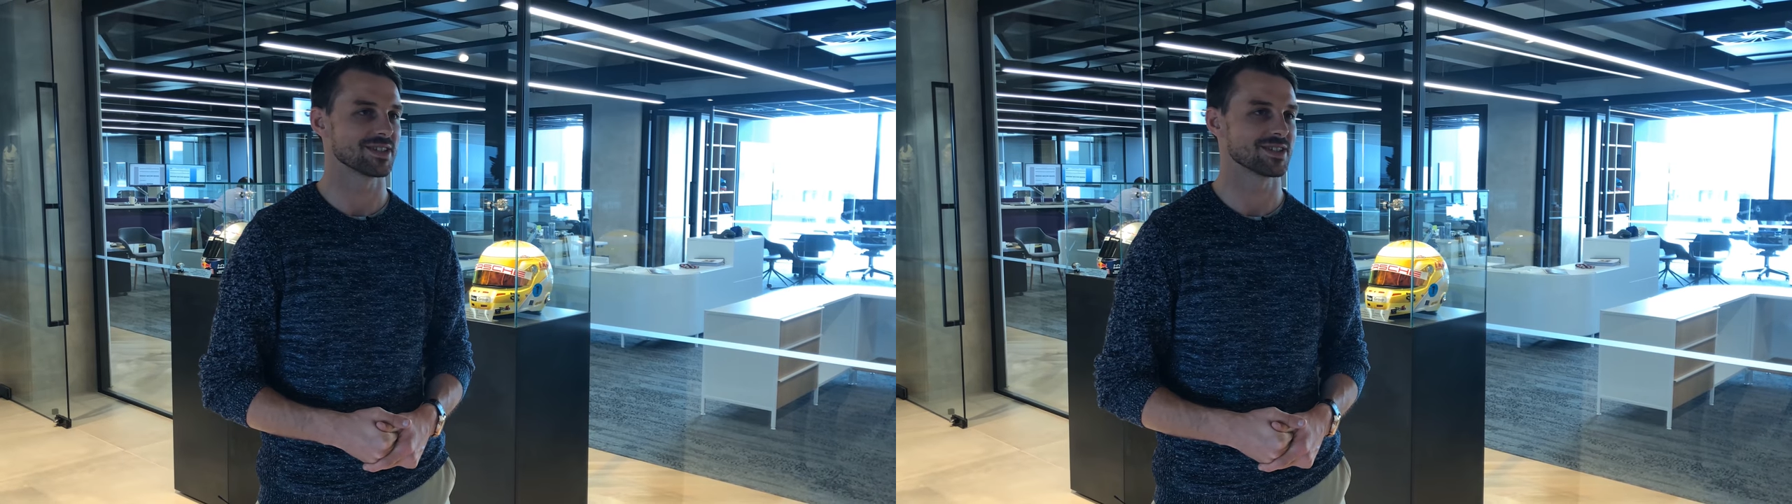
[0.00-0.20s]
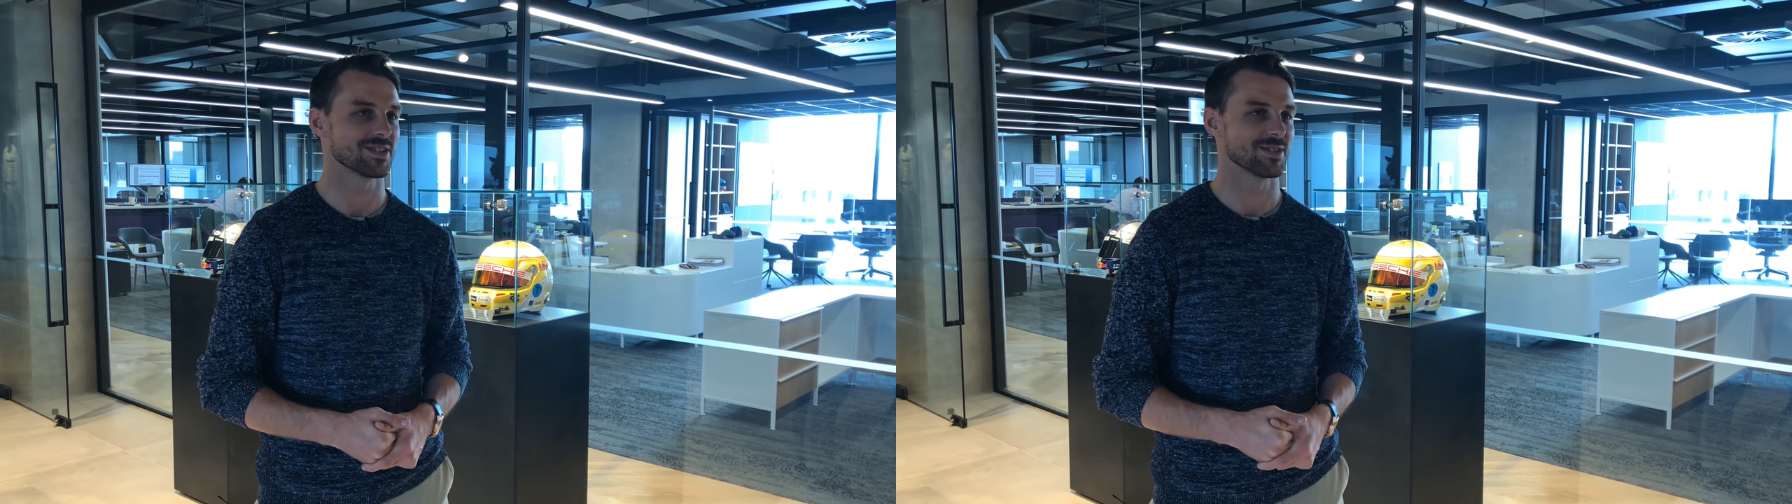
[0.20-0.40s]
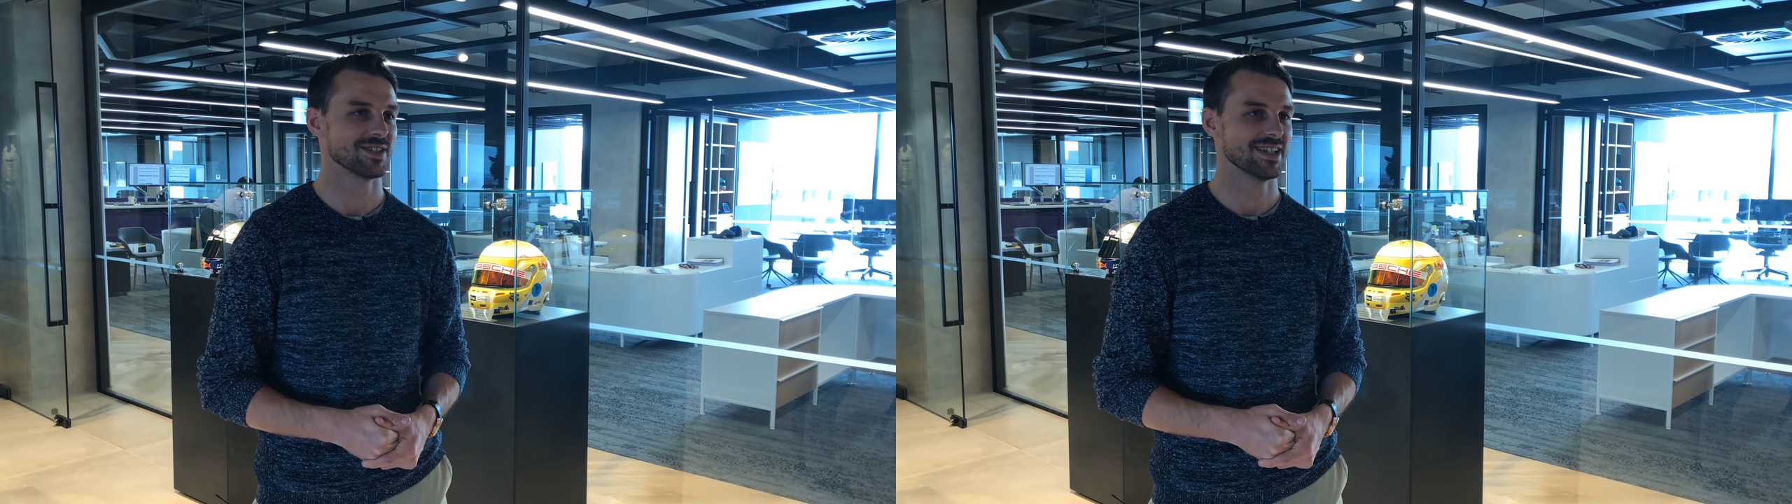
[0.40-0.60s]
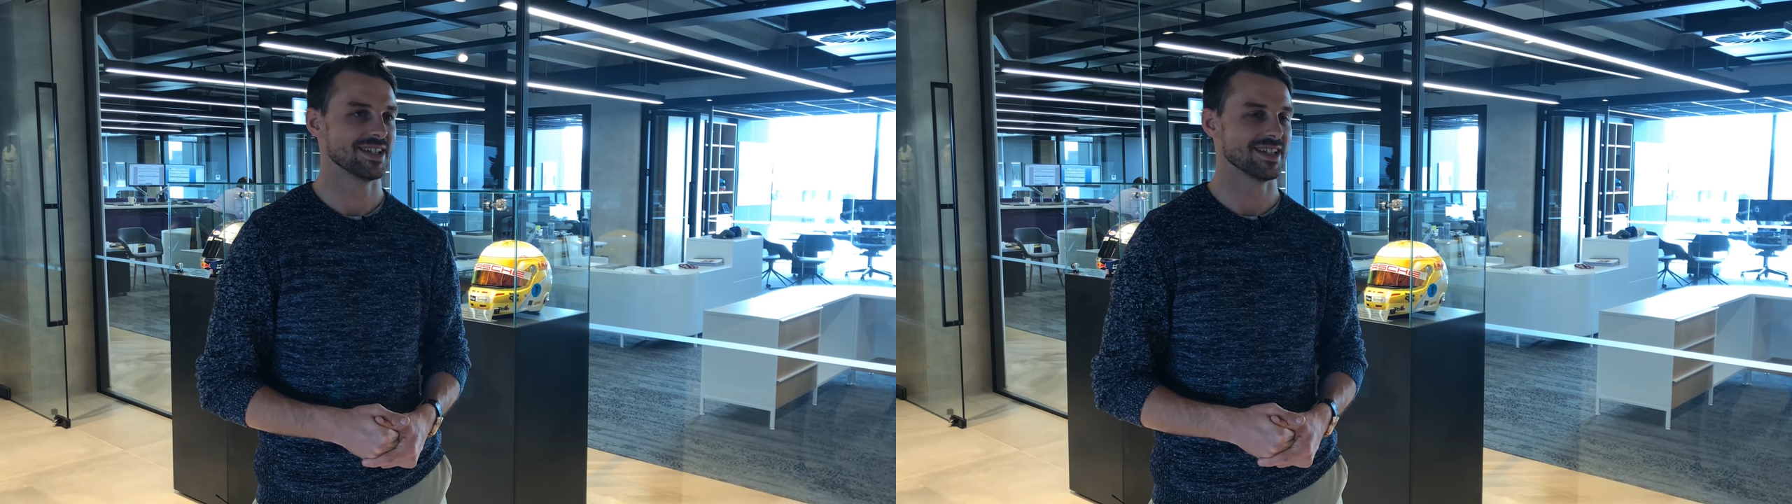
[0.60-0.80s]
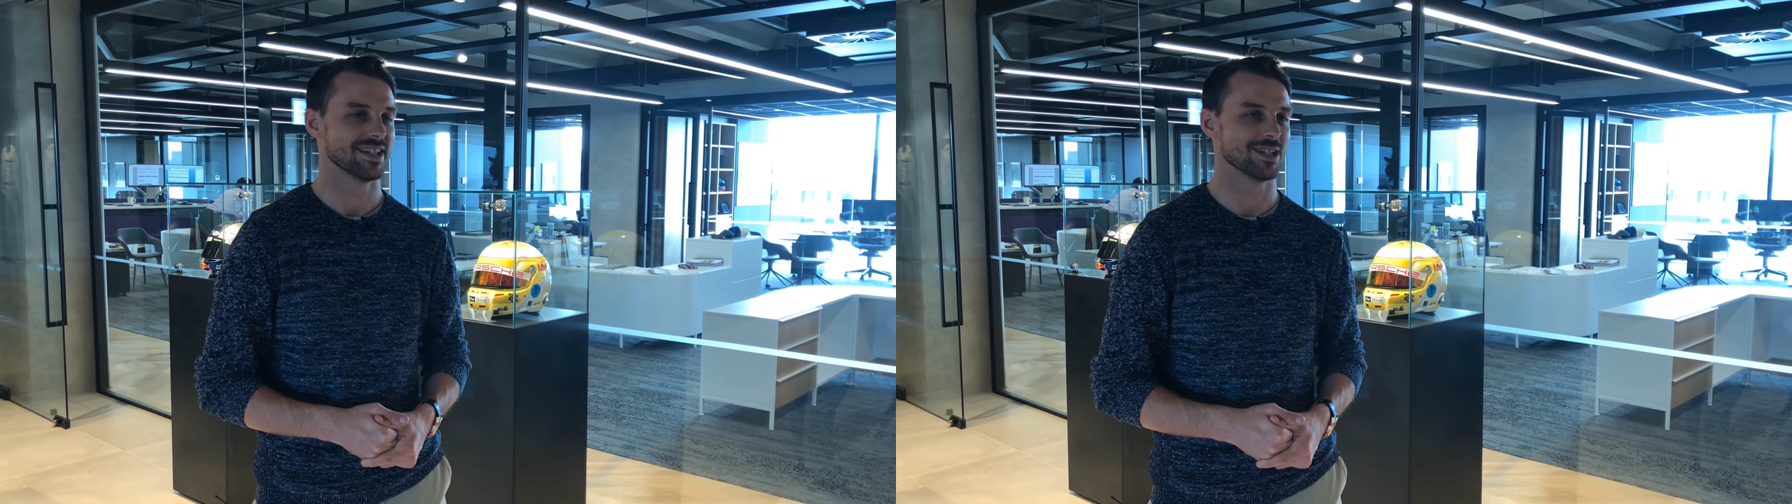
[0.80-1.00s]
So
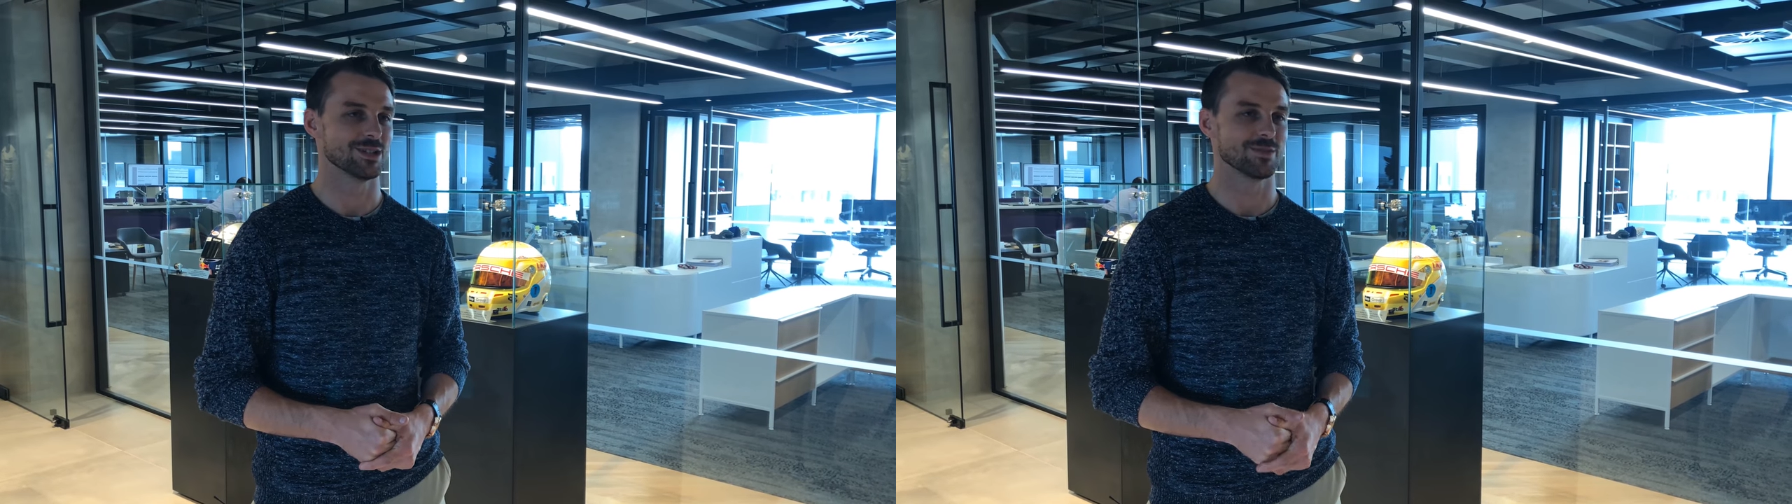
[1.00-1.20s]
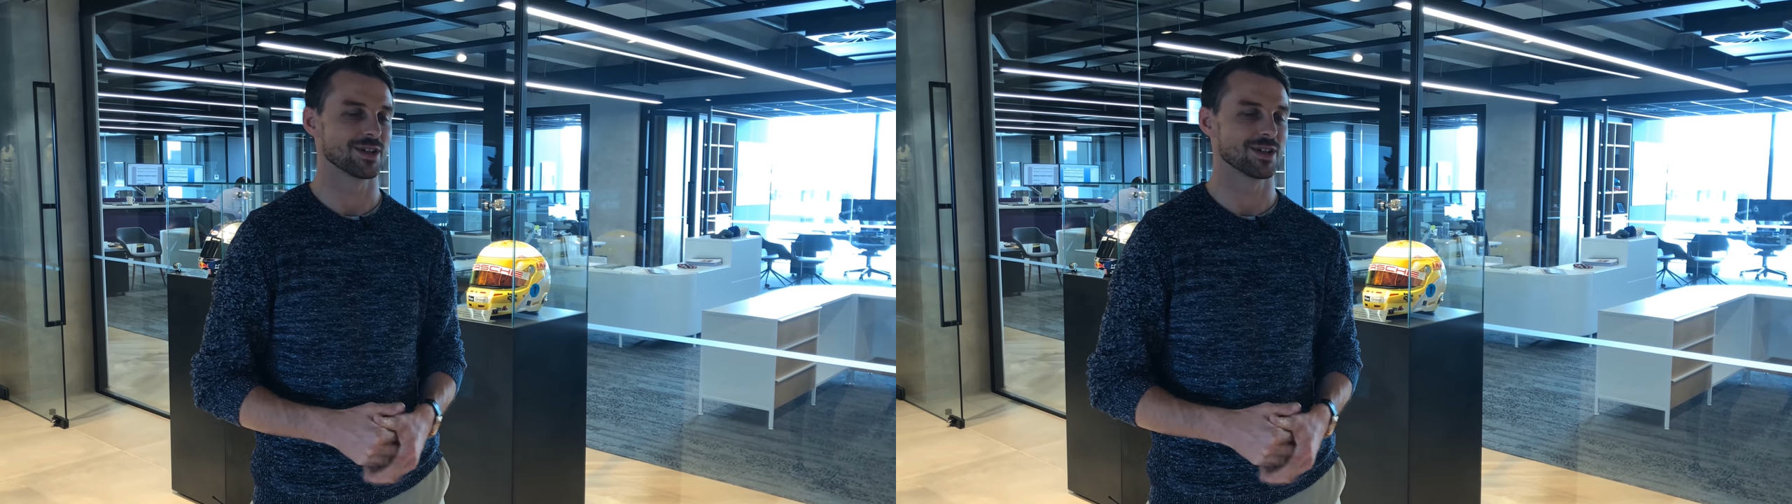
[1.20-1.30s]
um,